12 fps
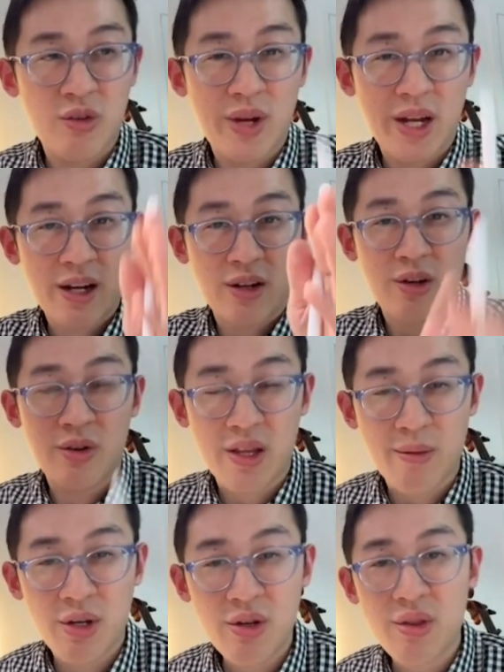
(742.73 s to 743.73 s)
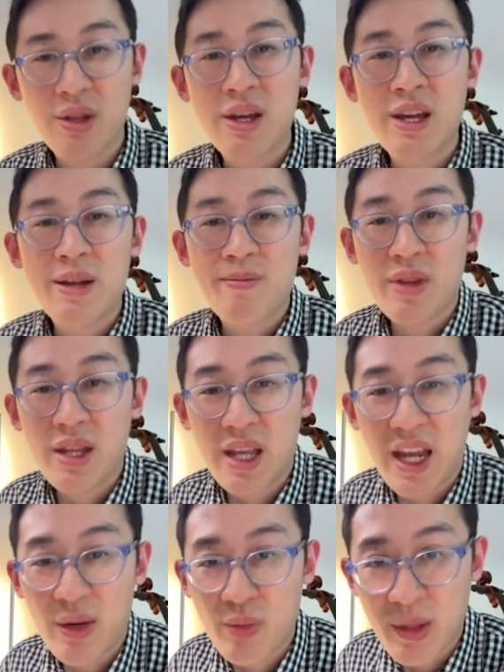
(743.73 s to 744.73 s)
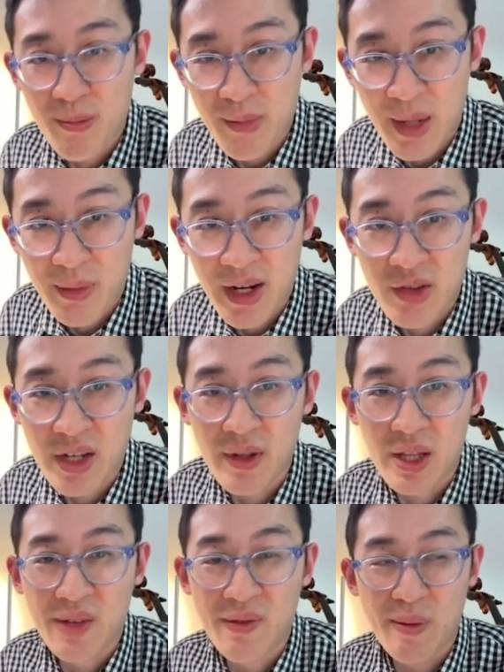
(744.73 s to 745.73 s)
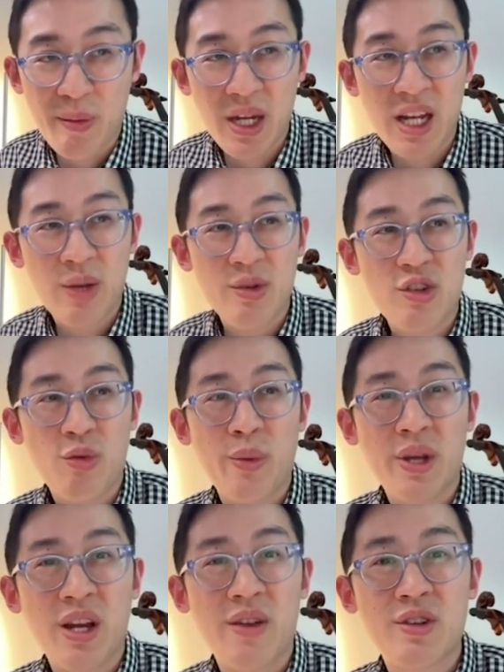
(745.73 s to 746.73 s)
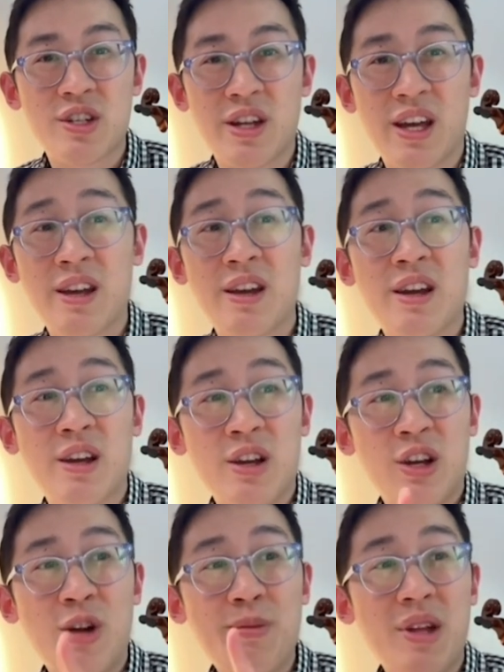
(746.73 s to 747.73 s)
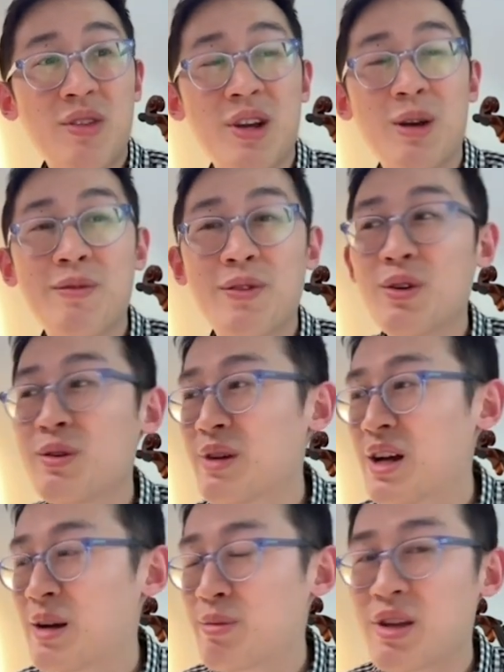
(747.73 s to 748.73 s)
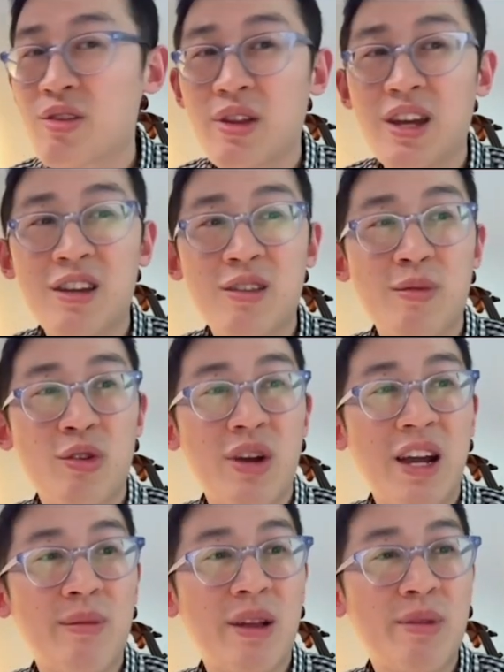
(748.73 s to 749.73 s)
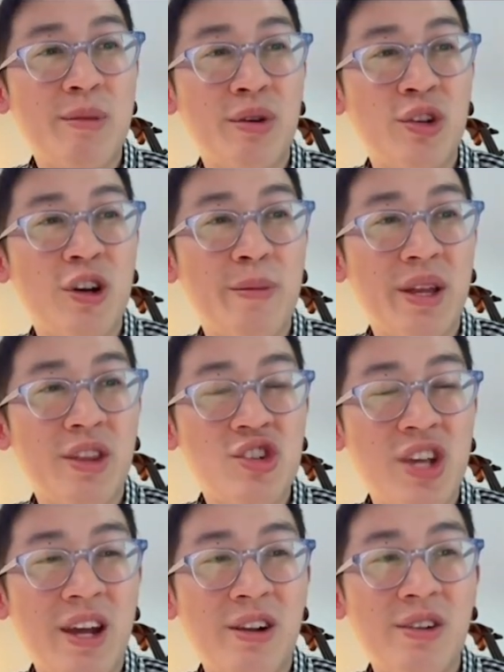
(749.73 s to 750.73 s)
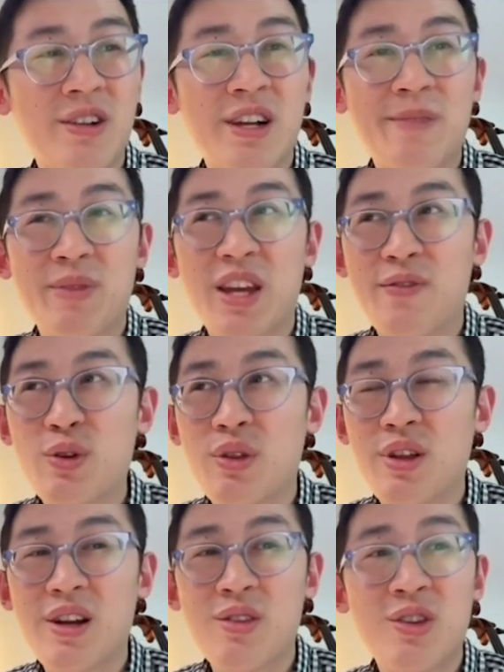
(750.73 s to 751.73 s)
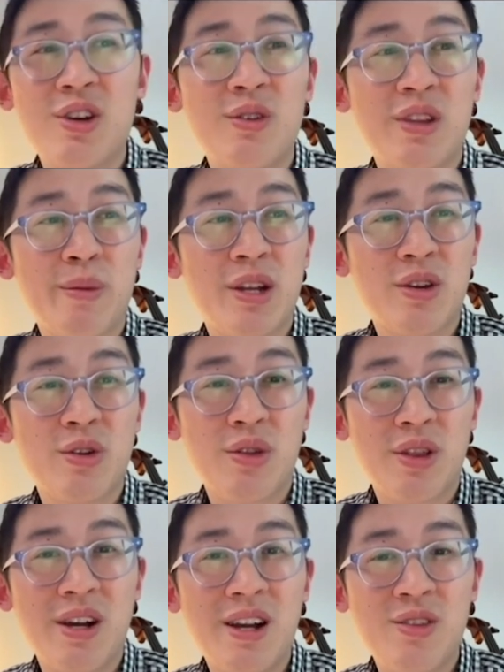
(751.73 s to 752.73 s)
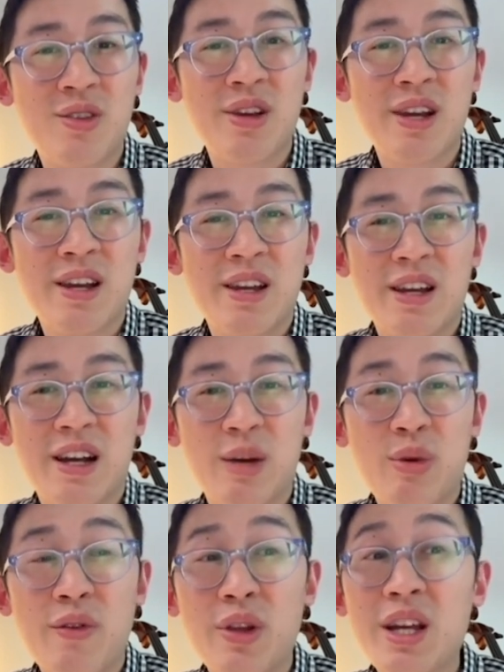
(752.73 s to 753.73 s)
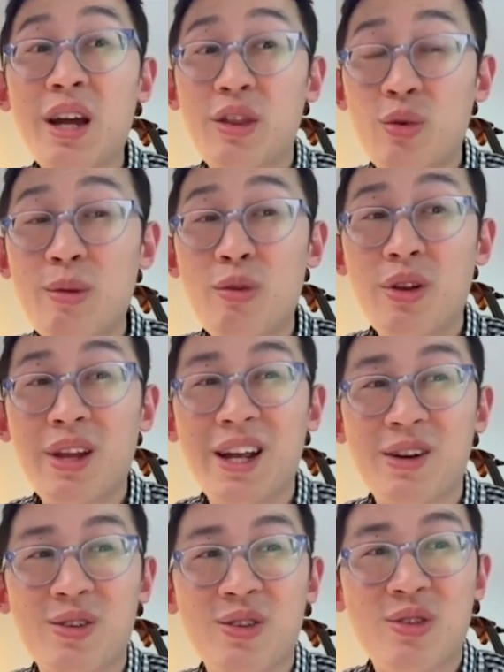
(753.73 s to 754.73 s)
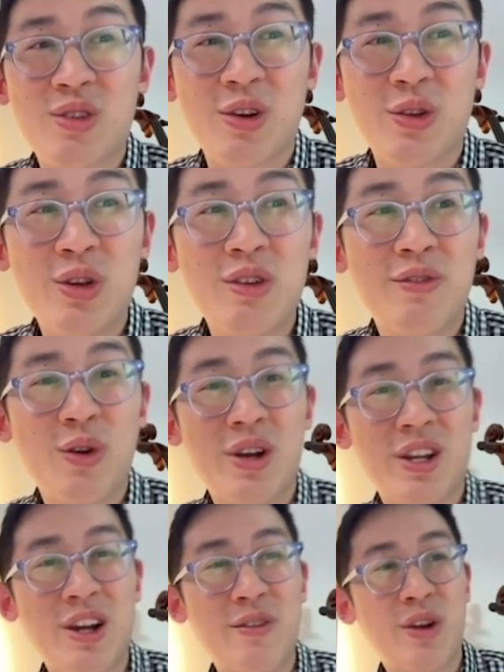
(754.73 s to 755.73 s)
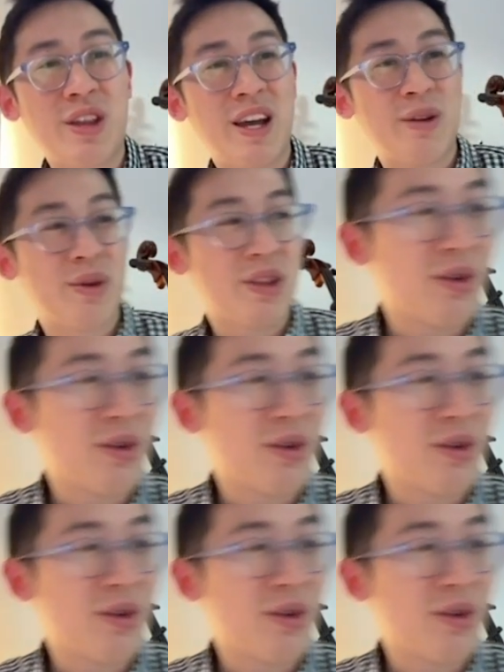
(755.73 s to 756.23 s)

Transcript: right hand alone, and then both. And we memorized everything from the beginning, which is what we covered today. Hope that's helpful. Please like, subscribe, let people know about the channel. If you thought so, let me know your thoughts. We've only got 3 more layers, so looking forward to covering that with you